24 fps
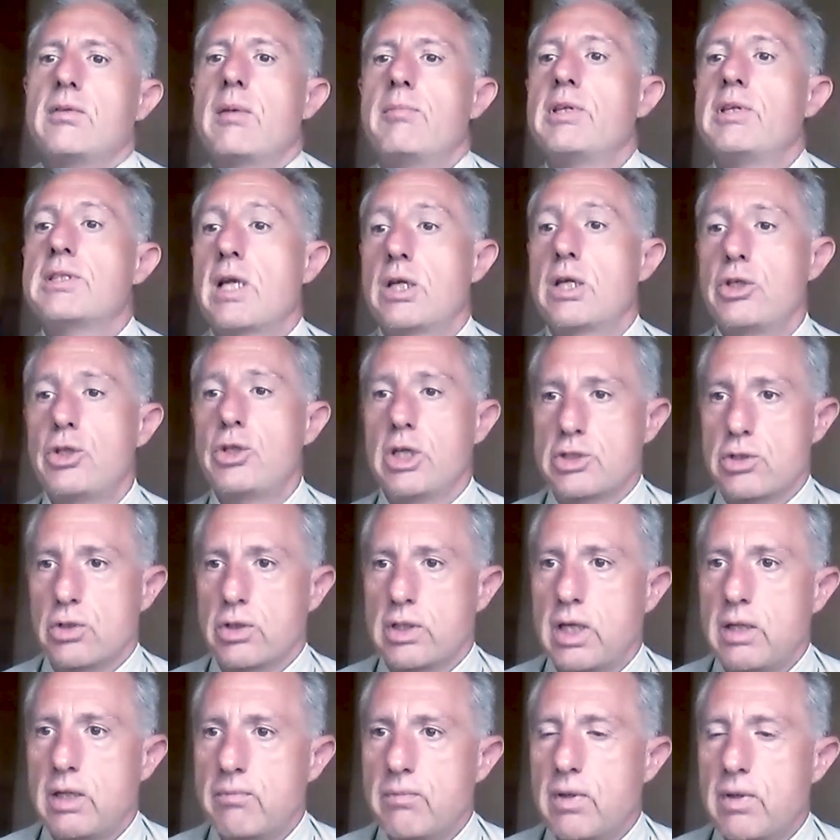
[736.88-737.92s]
Let me tell you this,
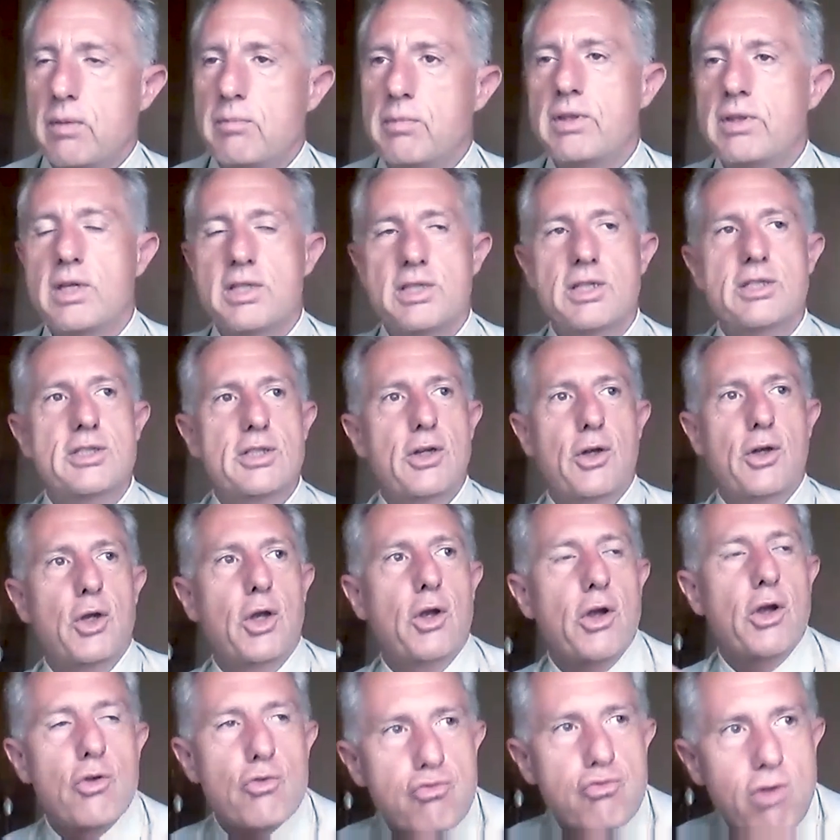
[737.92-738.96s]
okay? I mean, this is
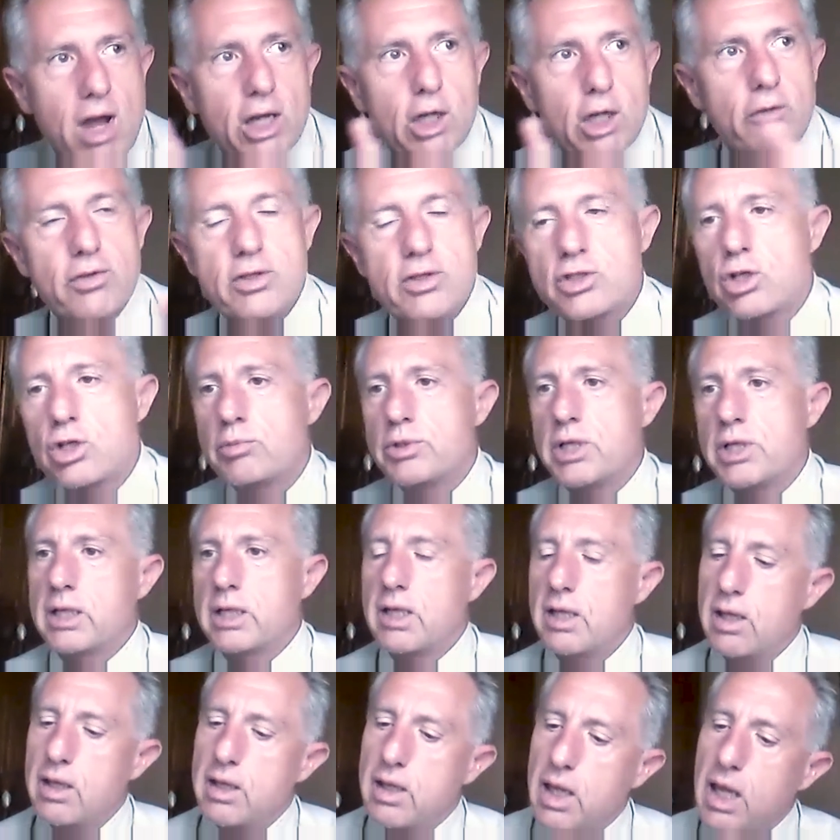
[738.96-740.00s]
right off the
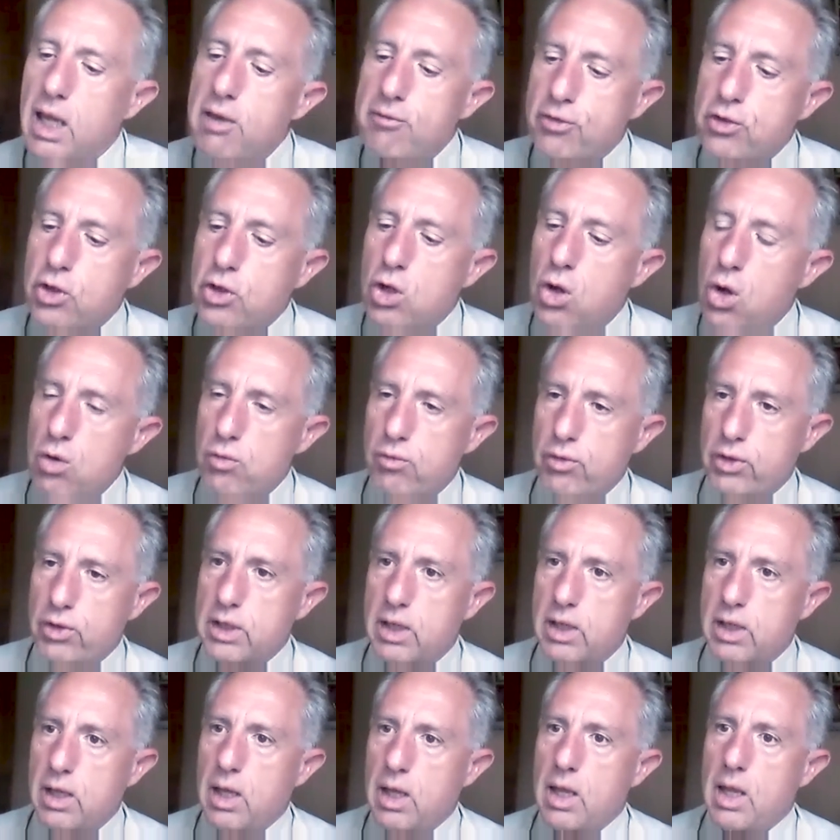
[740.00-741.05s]
subject. If
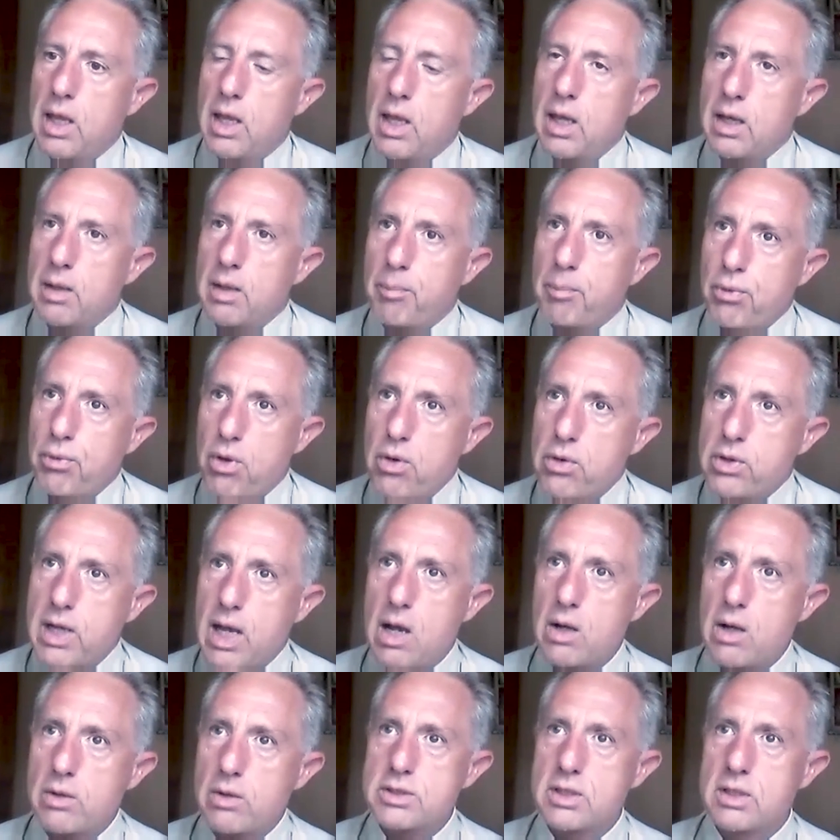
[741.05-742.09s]
COVID had
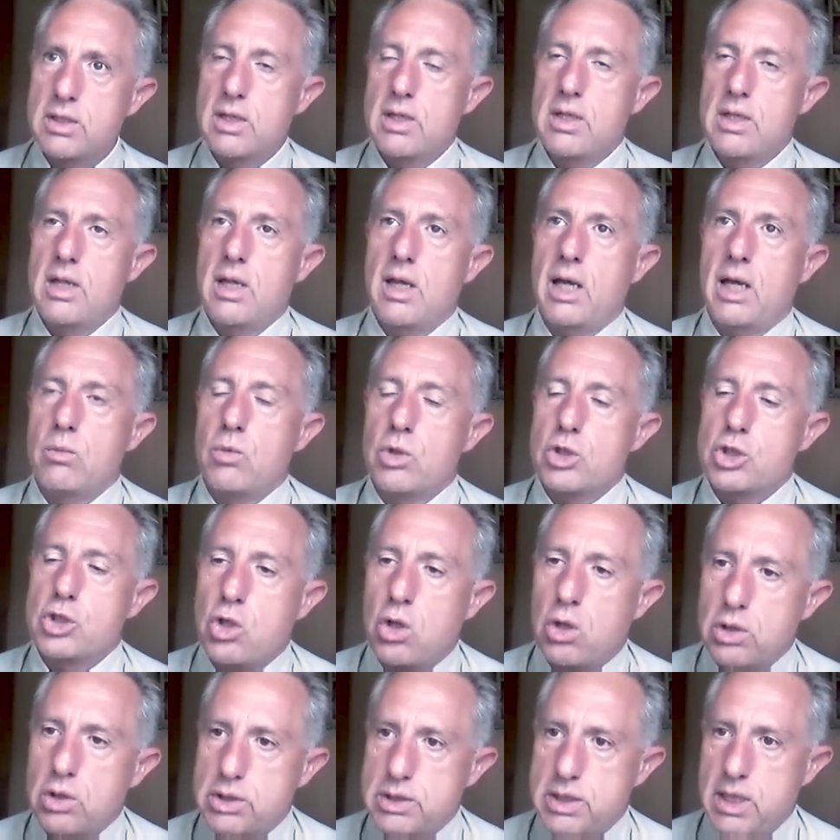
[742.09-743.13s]
broke out and was
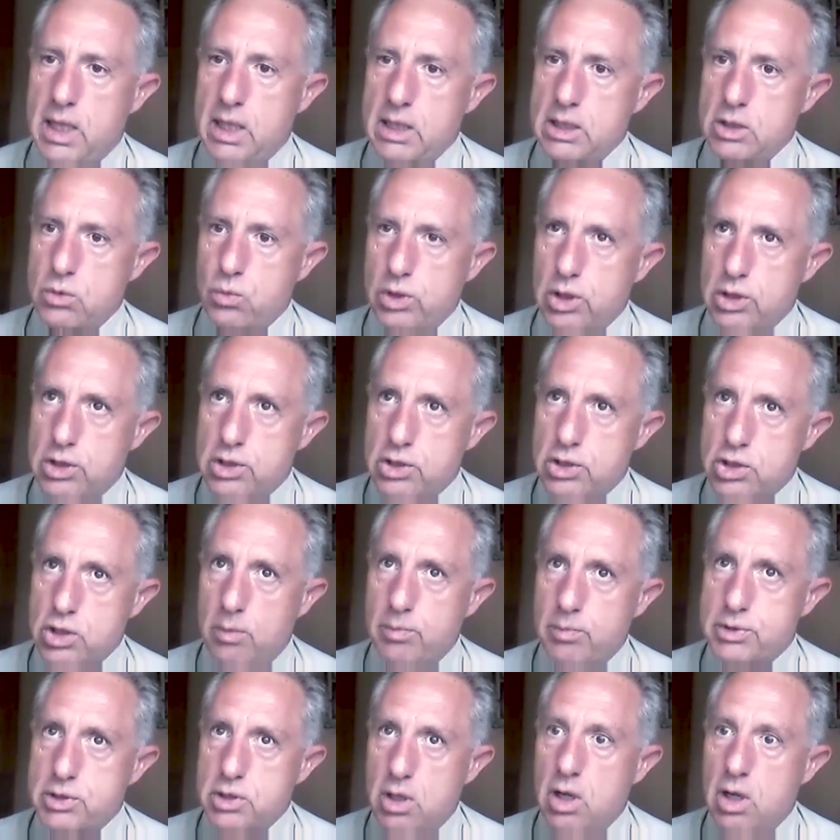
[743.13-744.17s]
contained within
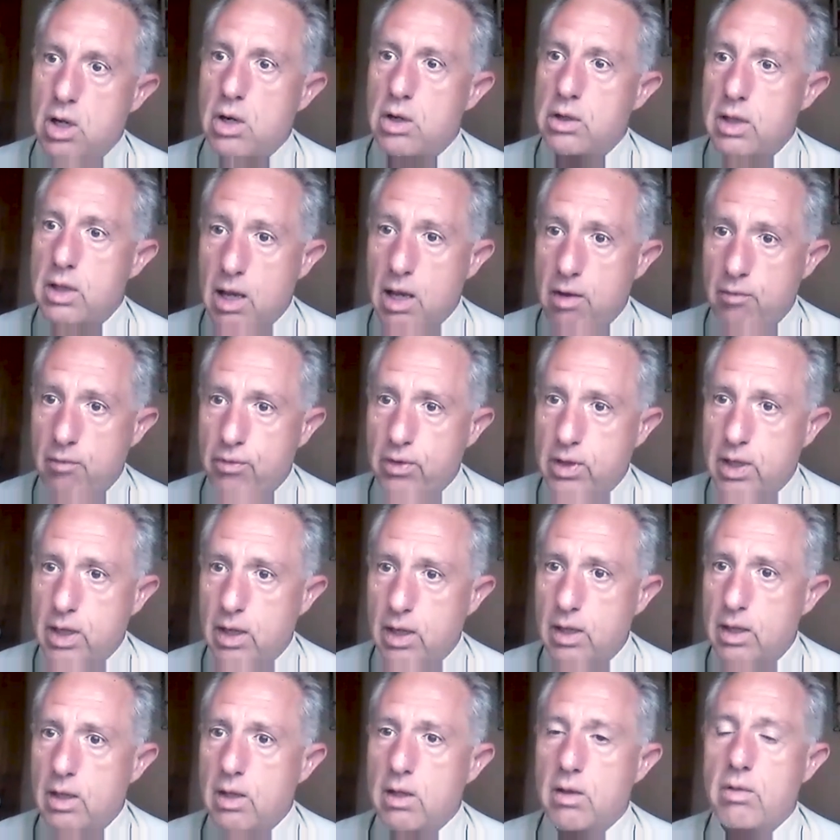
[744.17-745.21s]
sub-Saharan
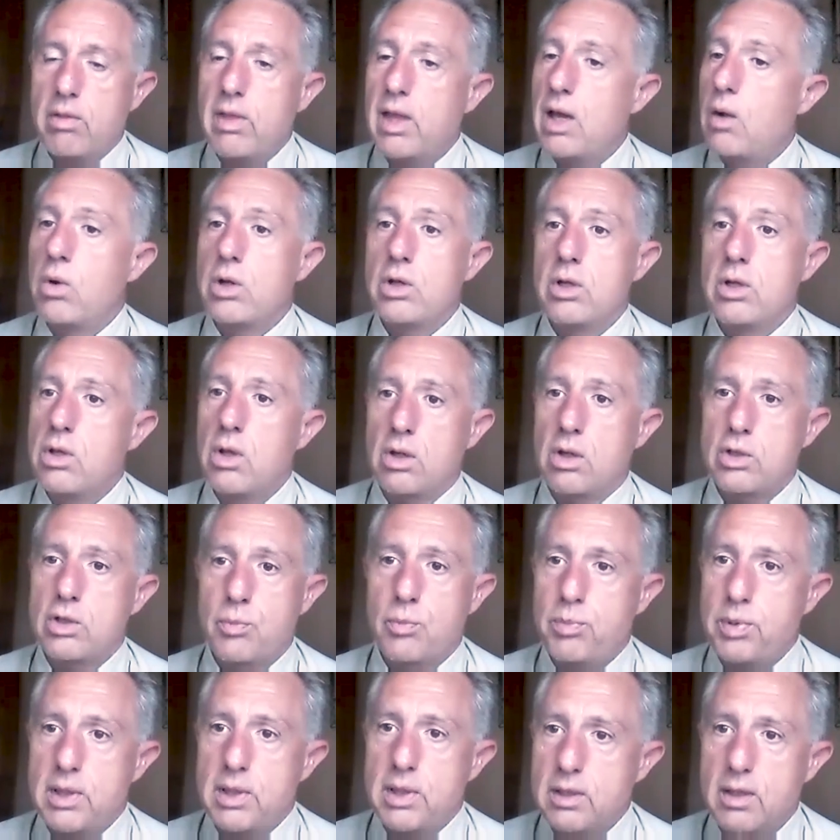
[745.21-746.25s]
Africa, there would not
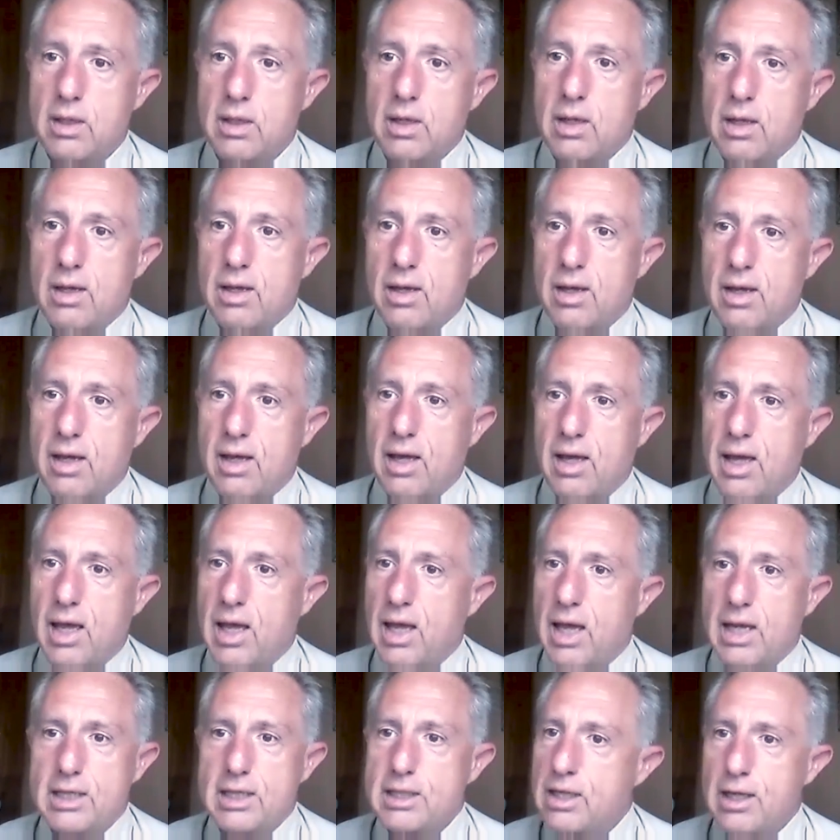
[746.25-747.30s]
be
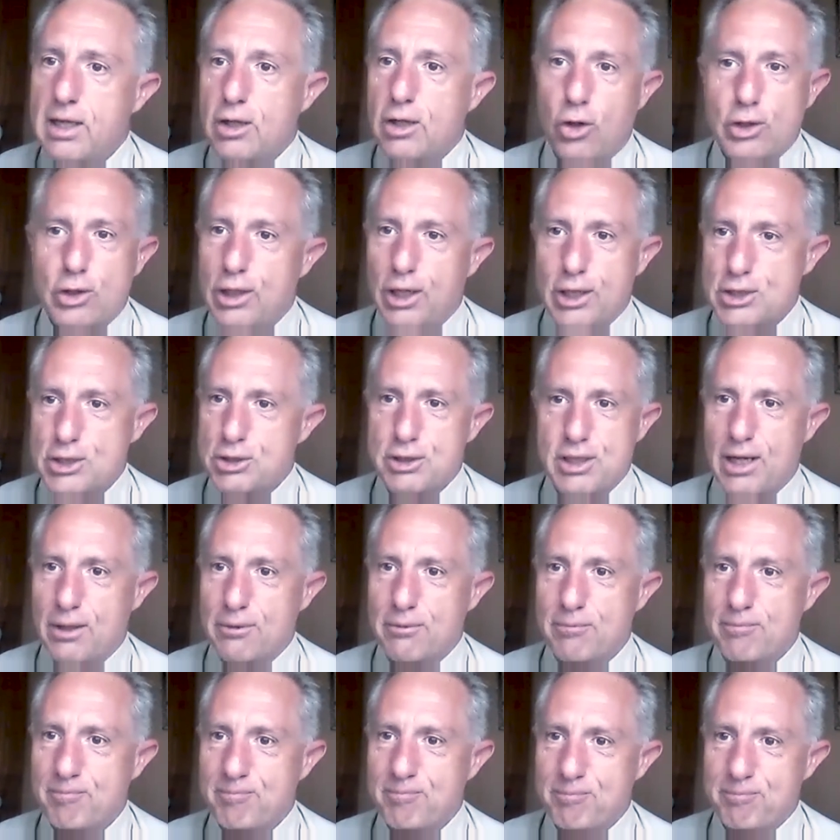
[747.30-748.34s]
a- any inoculation now.